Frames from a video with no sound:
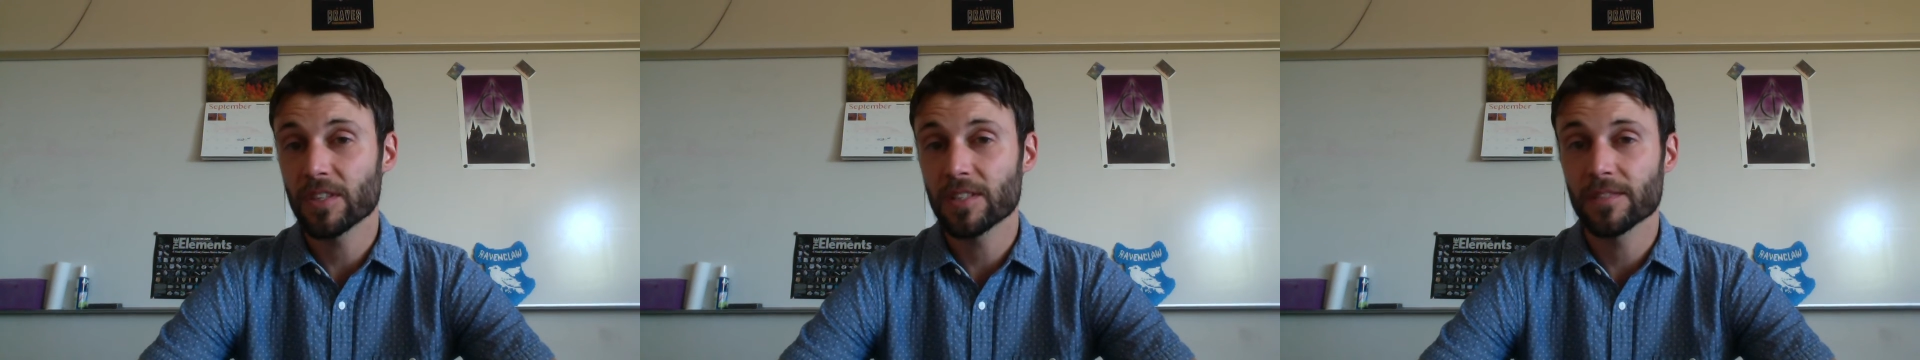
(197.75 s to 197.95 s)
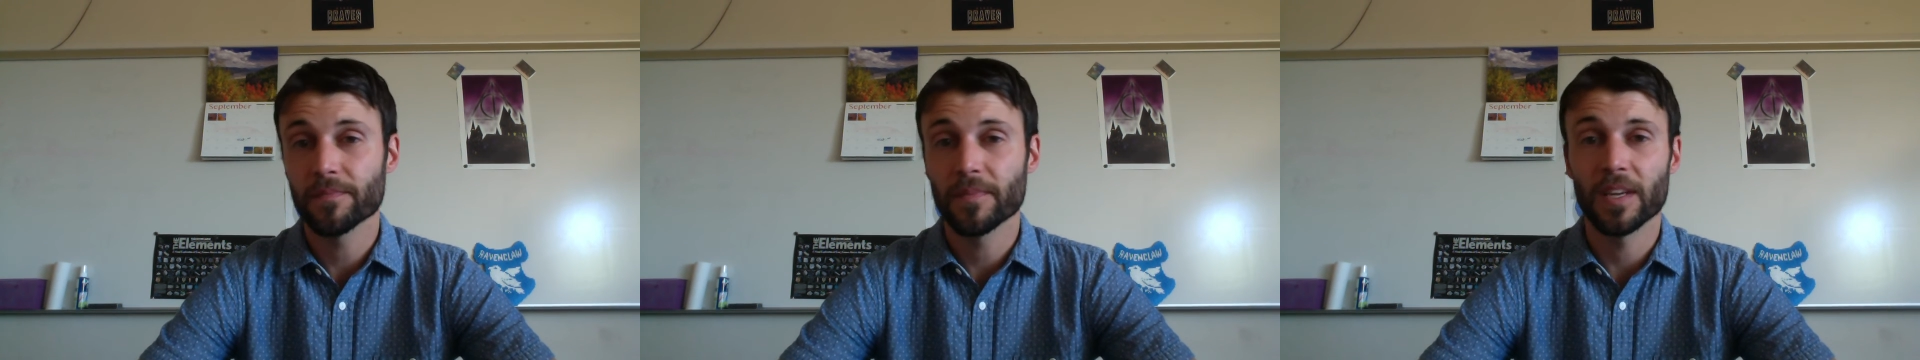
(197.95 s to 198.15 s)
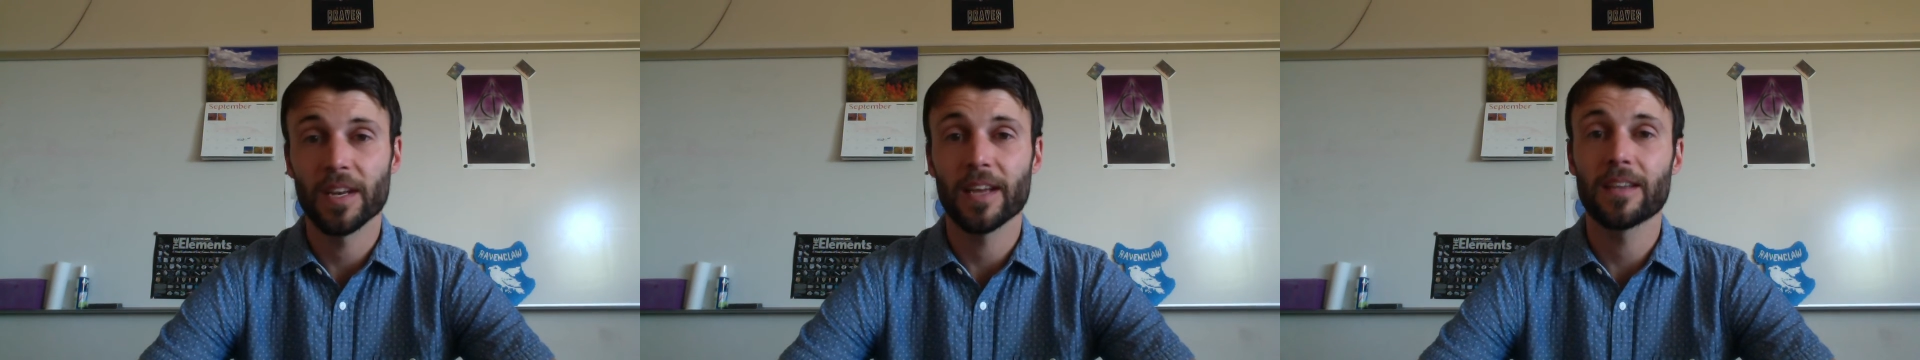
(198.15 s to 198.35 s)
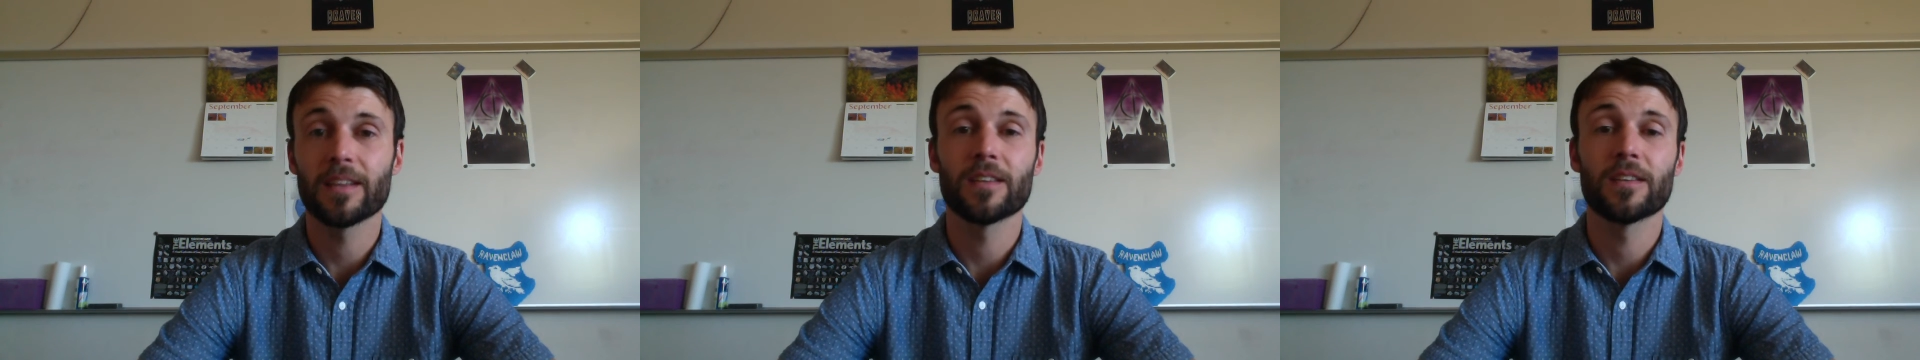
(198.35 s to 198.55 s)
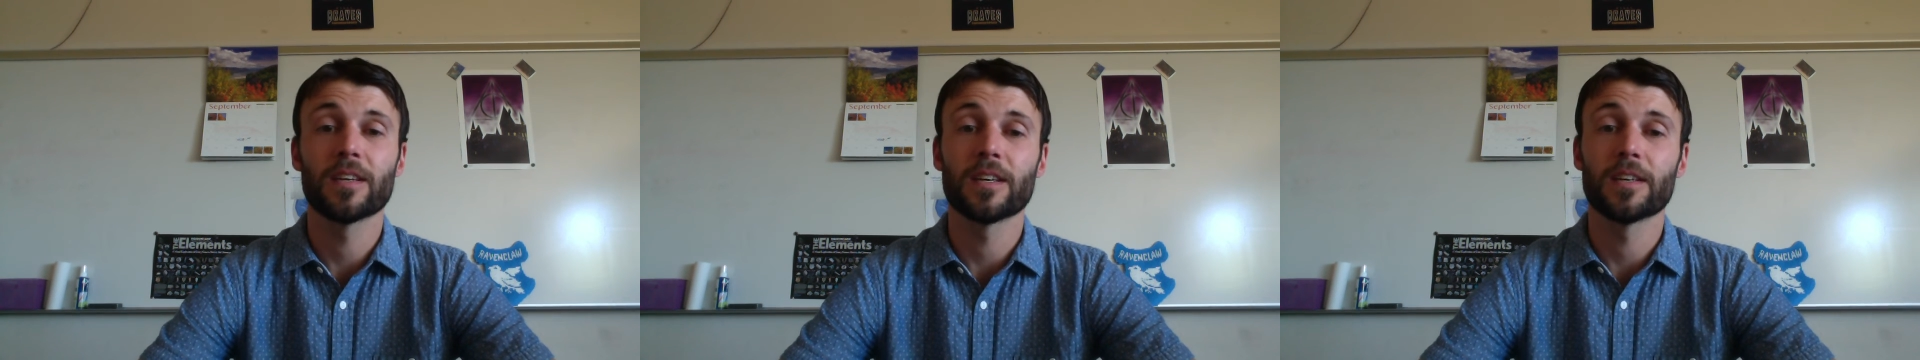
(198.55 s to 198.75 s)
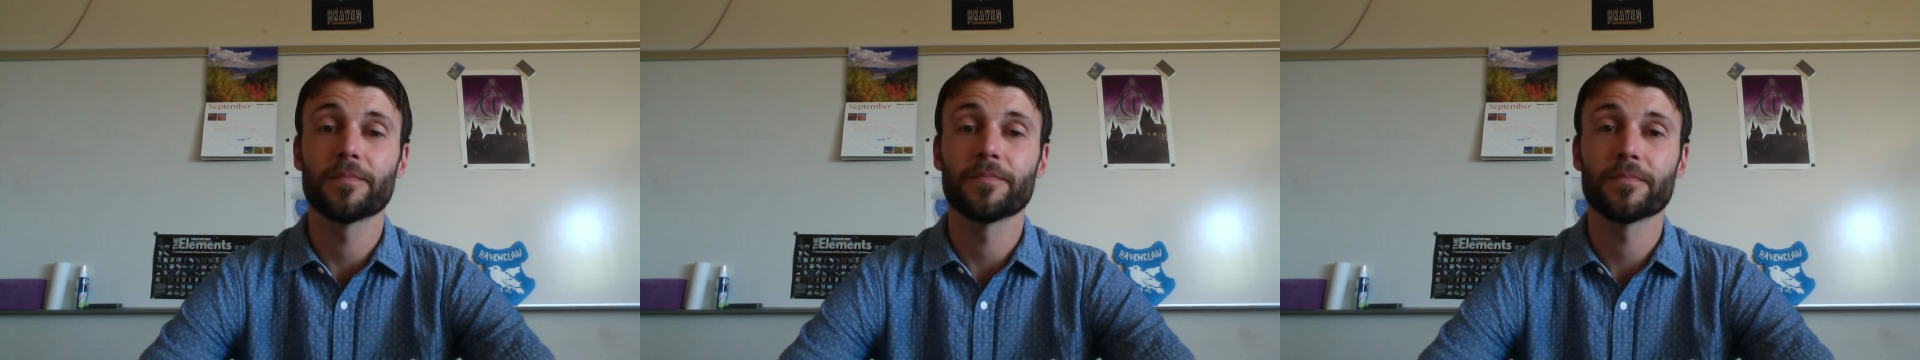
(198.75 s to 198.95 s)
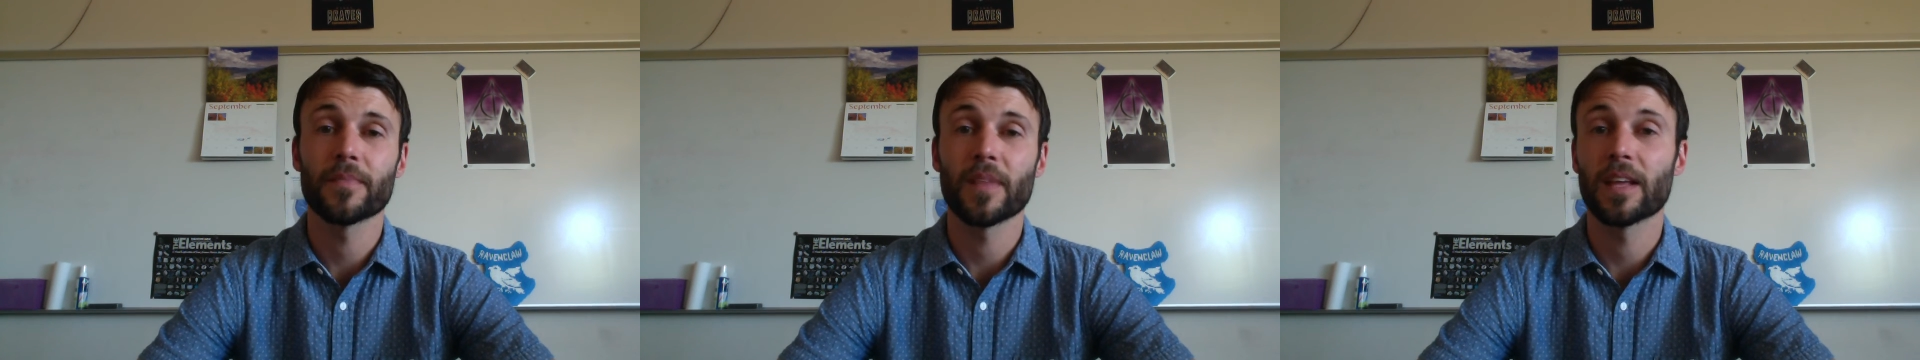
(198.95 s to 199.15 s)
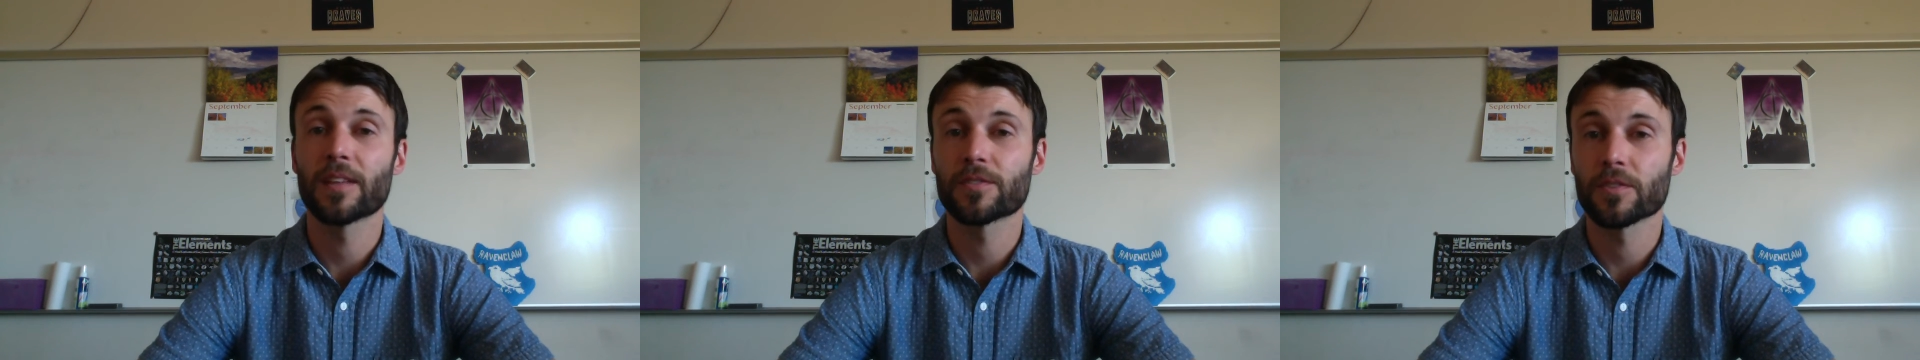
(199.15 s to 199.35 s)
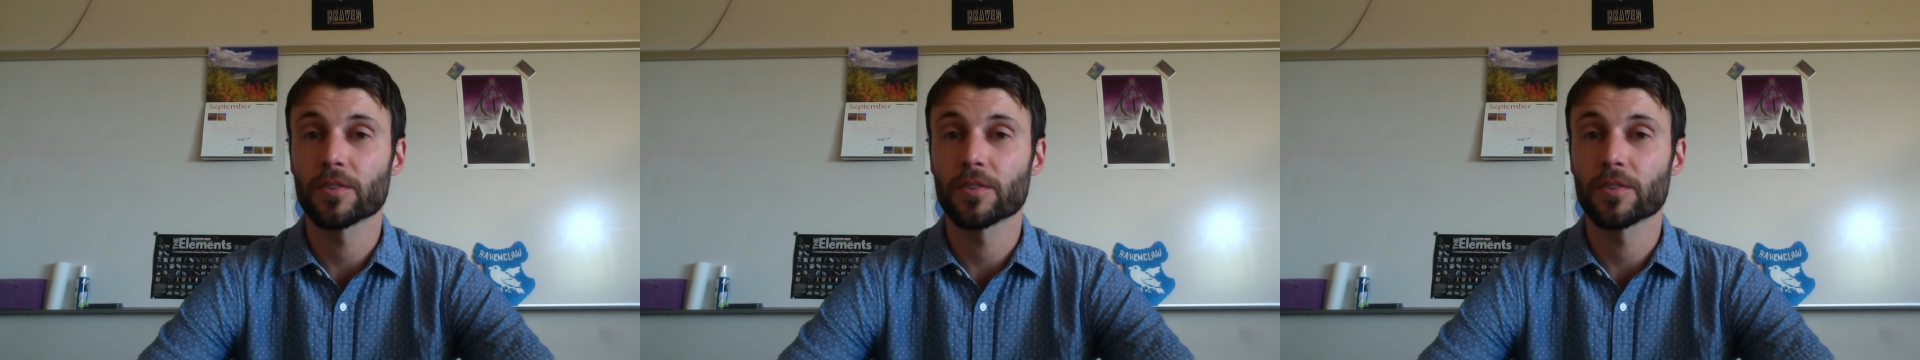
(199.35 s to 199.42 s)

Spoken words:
Canvas and I can